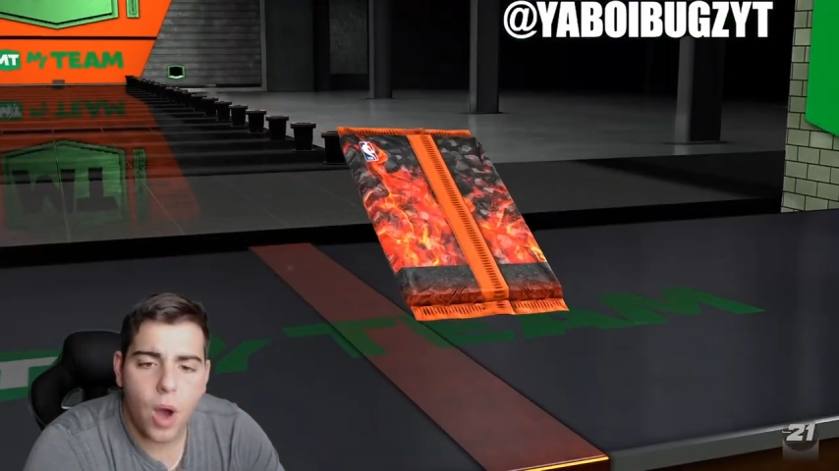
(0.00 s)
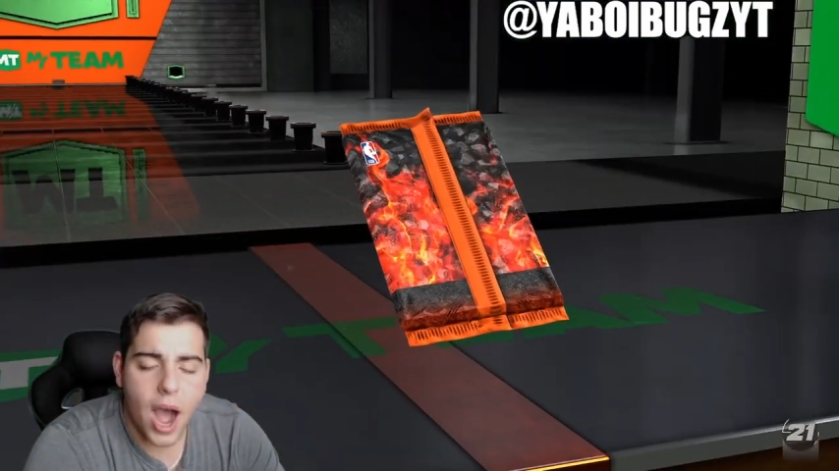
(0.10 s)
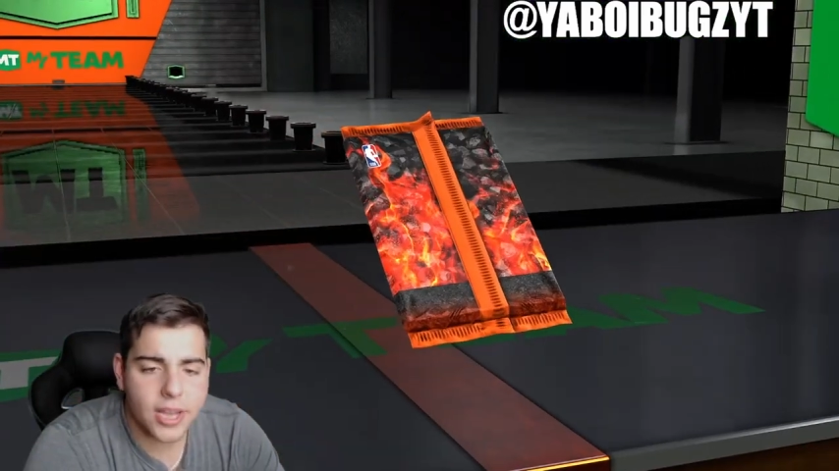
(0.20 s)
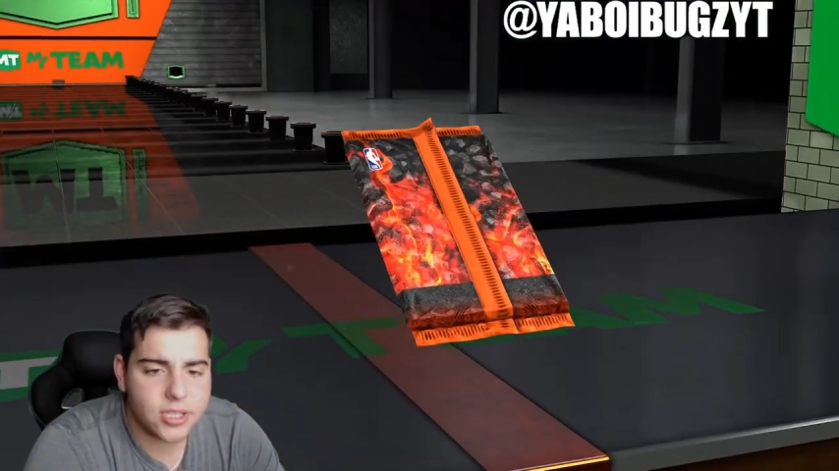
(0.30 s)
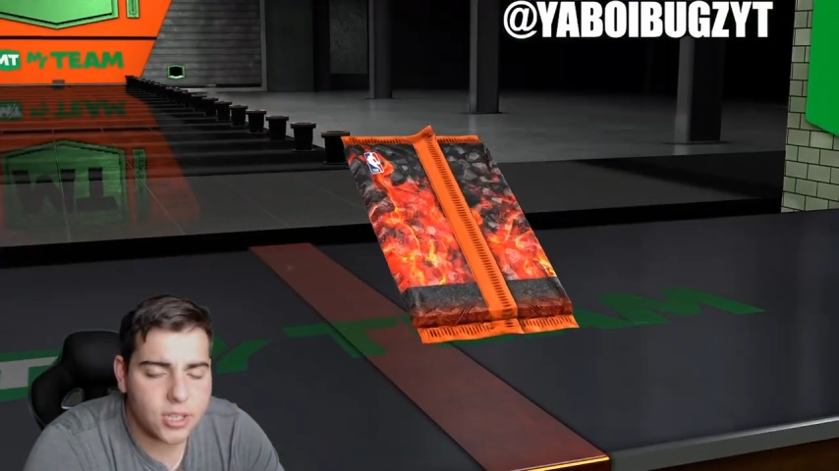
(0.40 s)

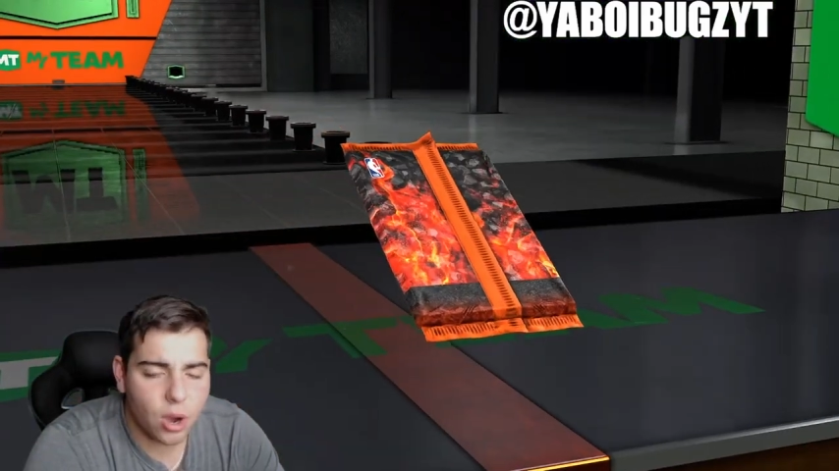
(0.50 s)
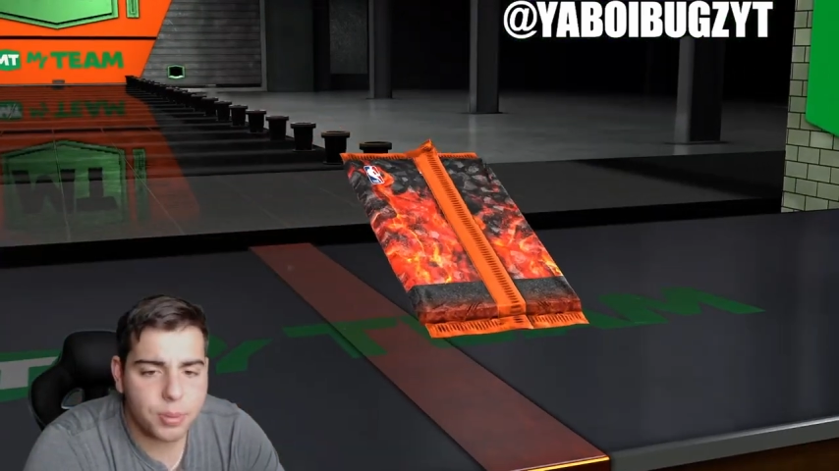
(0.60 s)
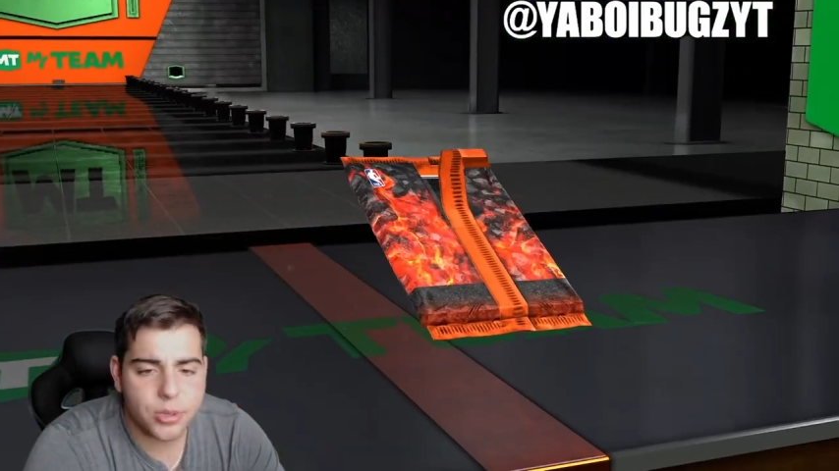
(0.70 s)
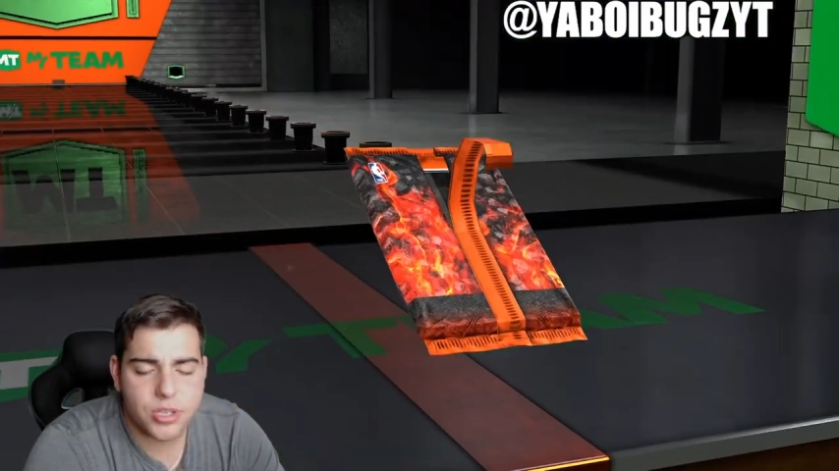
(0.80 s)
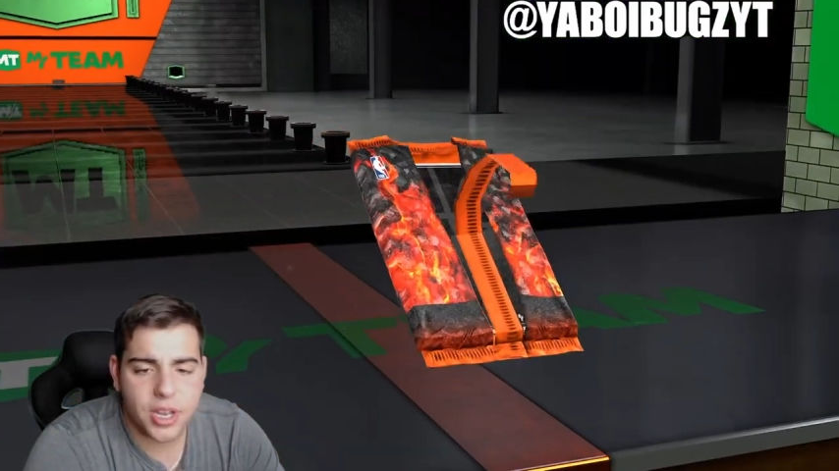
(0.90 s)
I saw
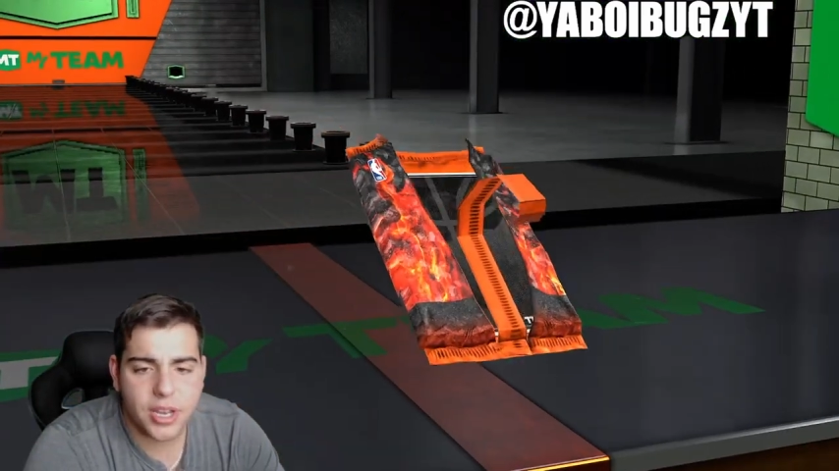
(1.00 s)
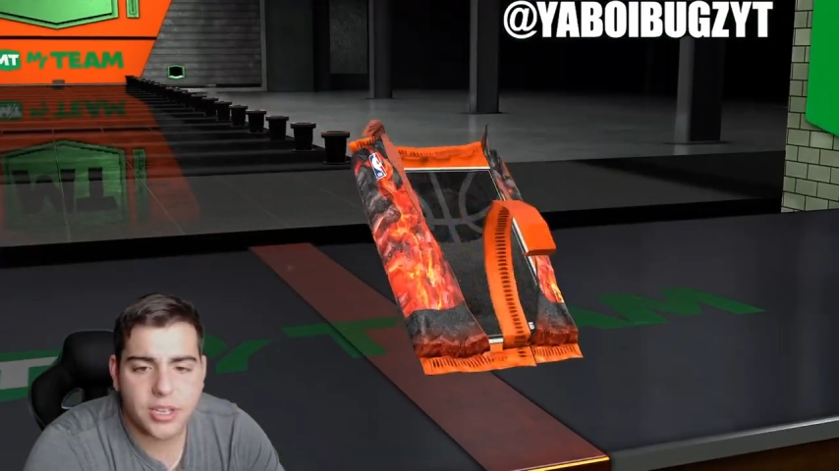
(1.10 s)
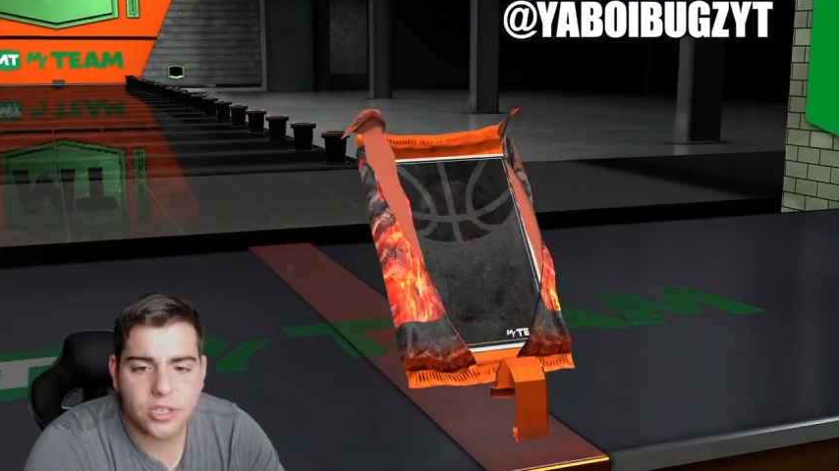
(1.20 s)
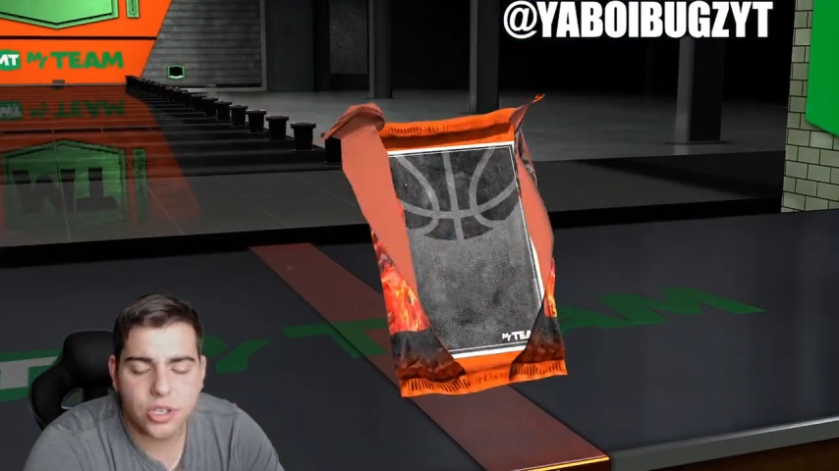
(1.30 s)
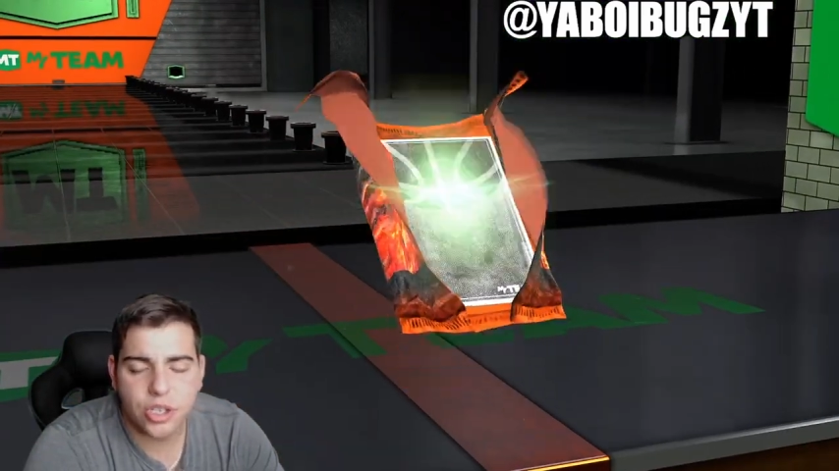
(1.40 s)

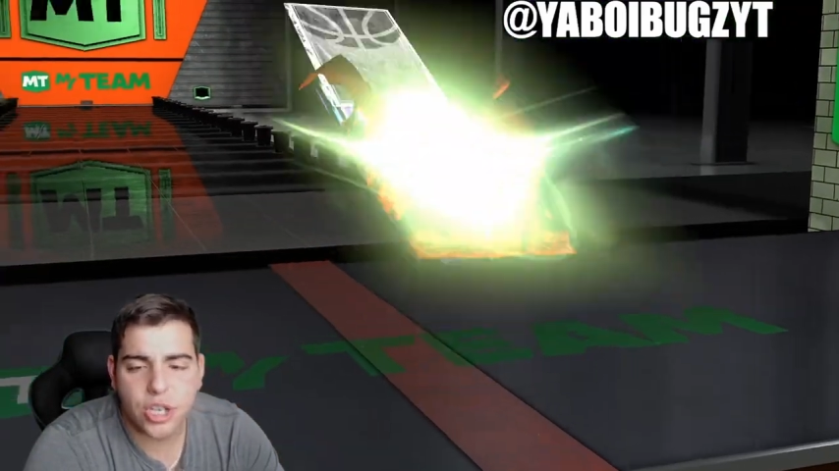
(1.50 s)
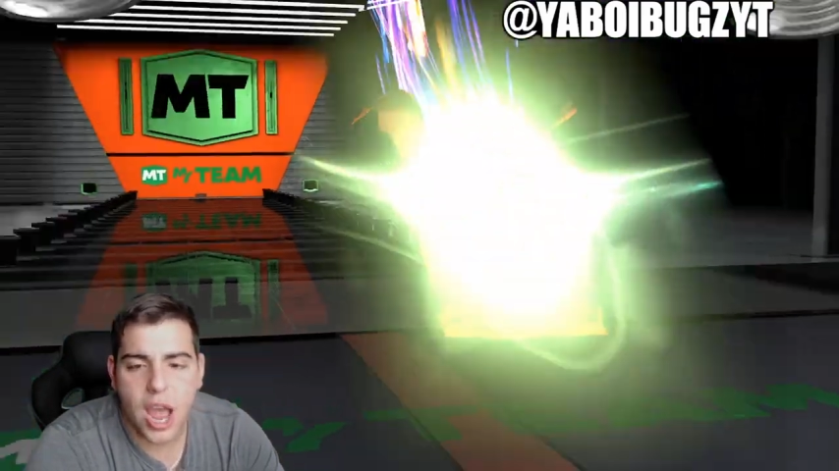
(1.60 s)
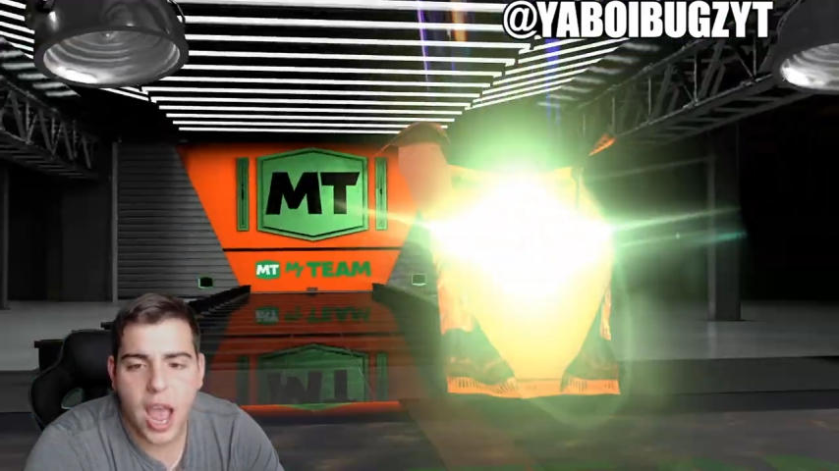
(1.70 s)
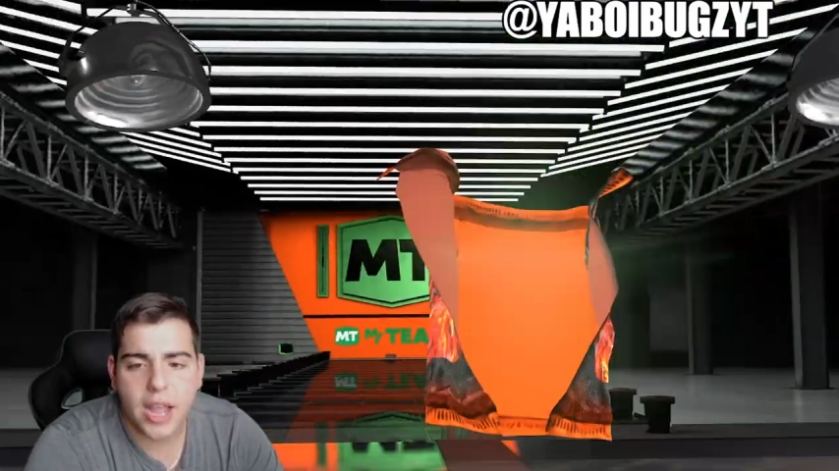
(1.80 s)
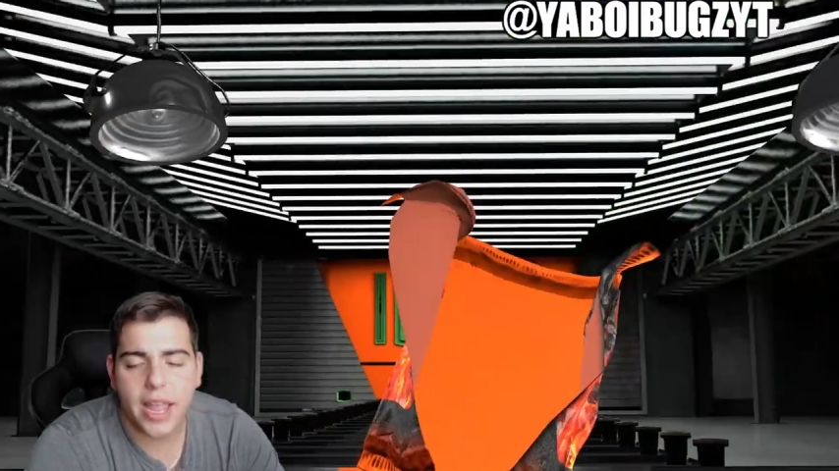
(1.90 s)
Porzingis and
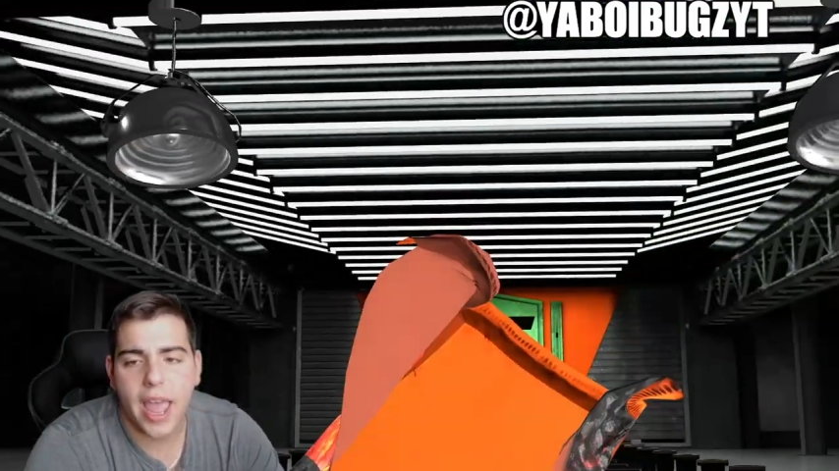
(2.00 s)
Shaq